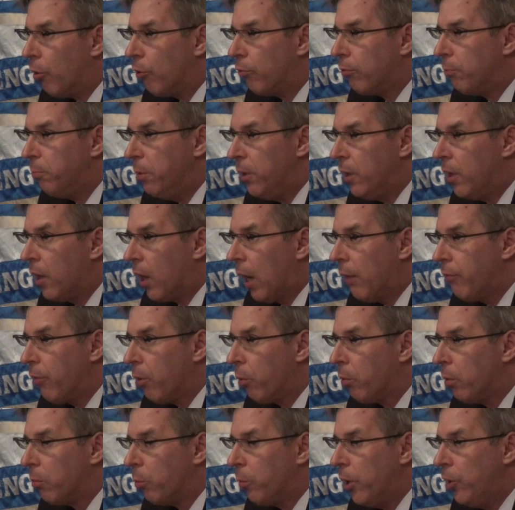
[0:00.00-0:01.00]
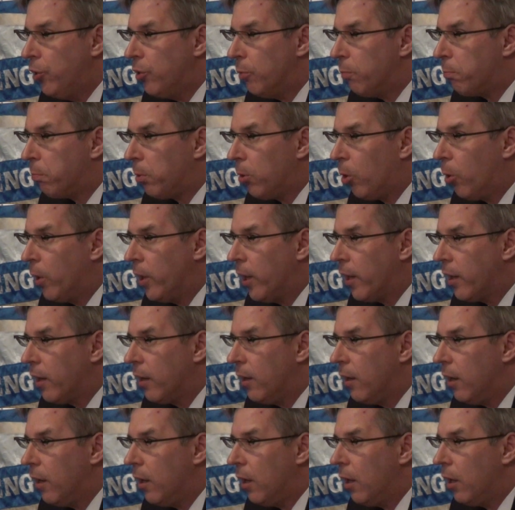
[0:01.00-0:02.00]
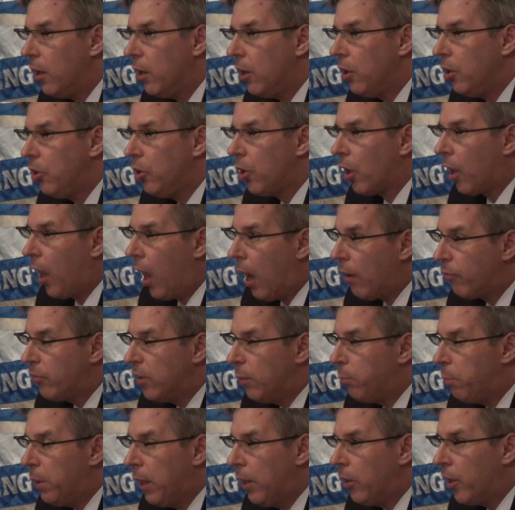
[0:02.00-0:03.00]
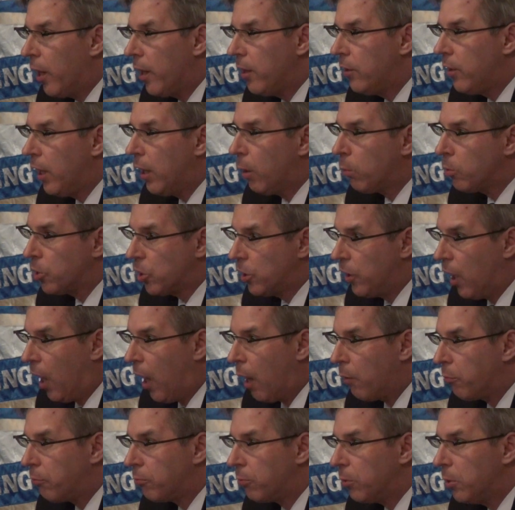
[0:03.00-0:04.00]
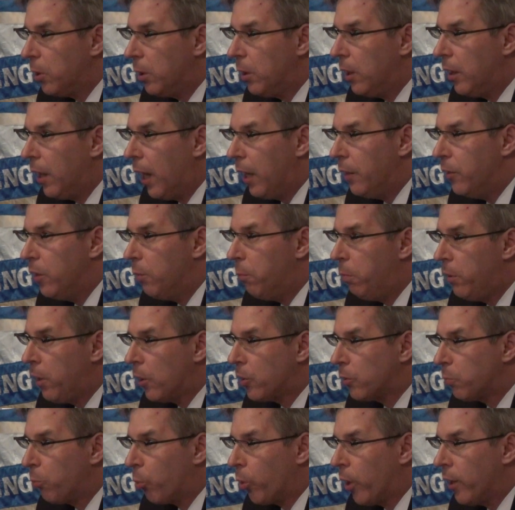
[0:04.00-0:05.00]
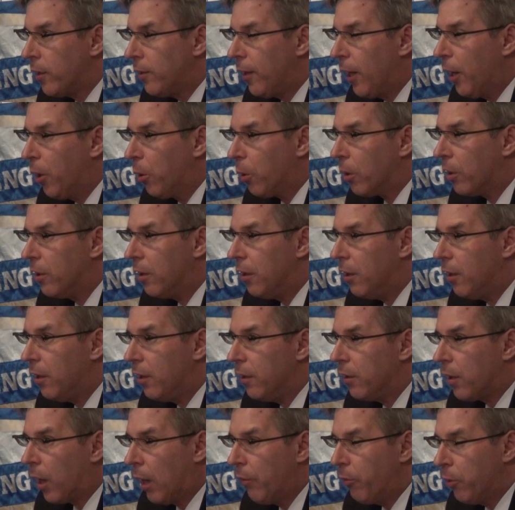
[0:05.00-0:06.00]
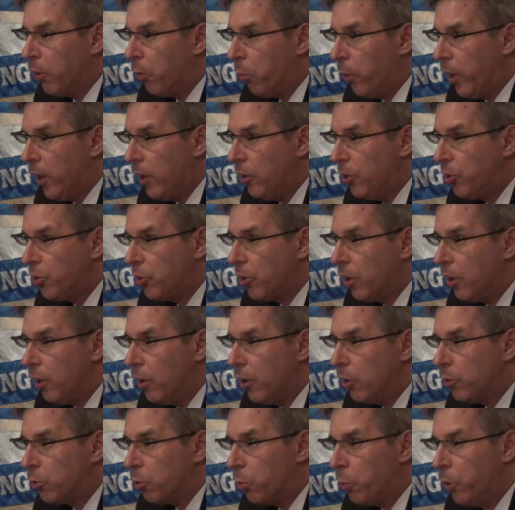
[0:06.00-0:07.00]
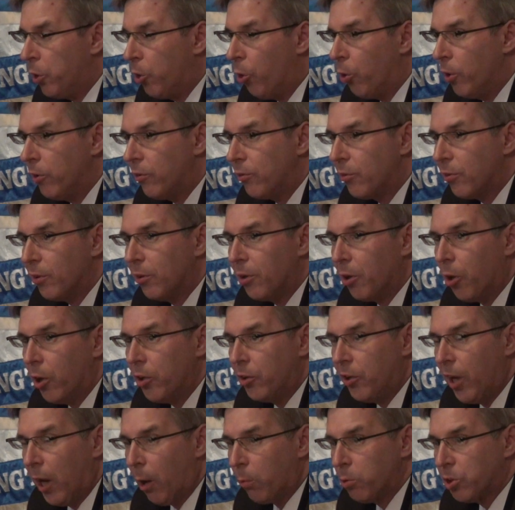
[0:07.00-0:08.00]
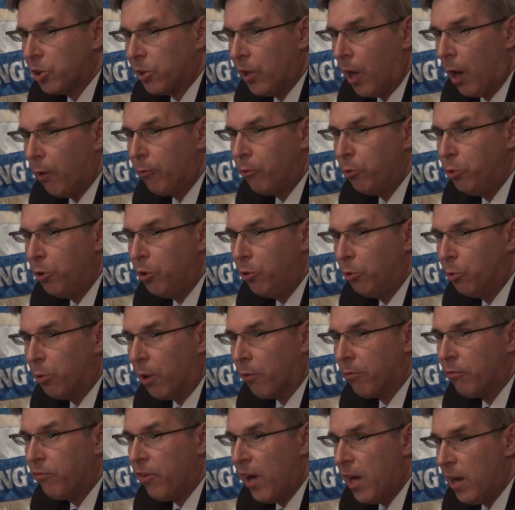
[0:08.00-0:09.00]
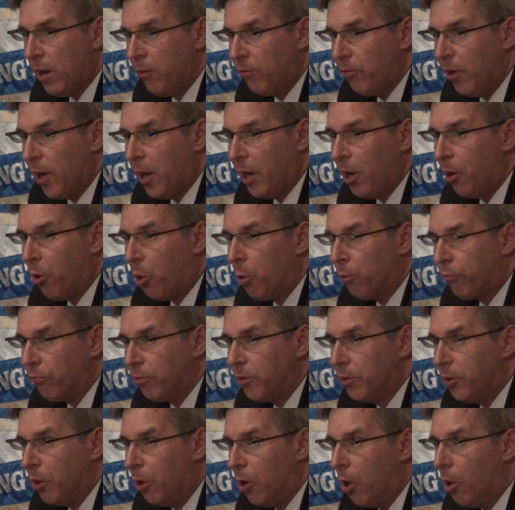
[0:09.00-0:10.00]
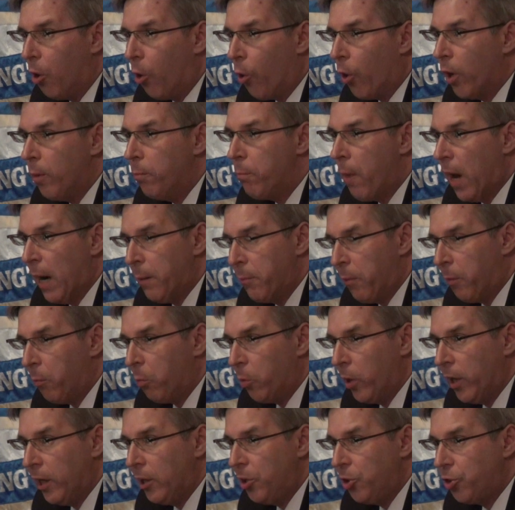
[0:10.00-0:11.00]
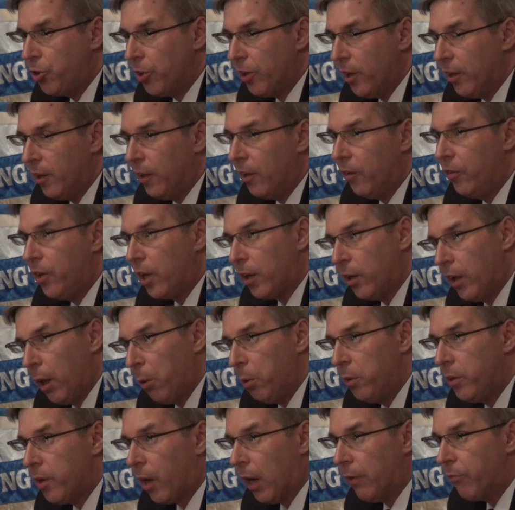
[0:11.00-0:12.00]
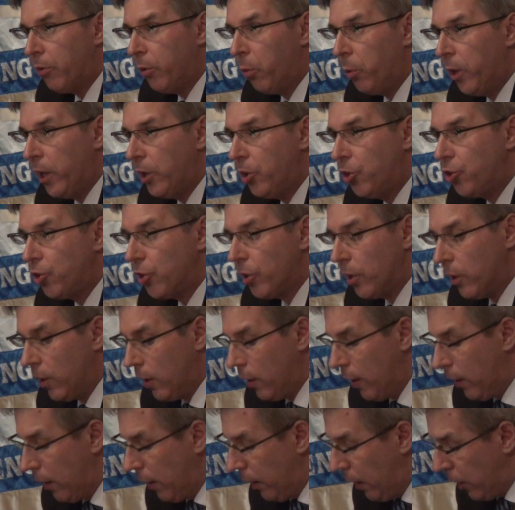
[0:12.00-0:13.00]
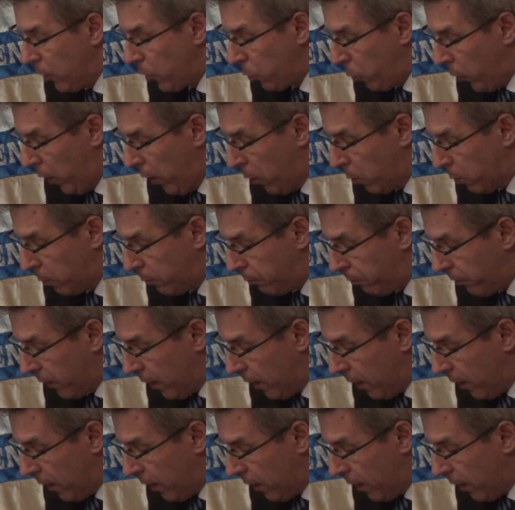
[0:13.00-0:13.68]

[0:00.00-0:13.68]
of being a living wage employer, you'll have to pay the hotel staff in the Beardsmore Hotel the living wage. So we got hotel staff who are very, very often on minimum wage. They're now in the living wage as well.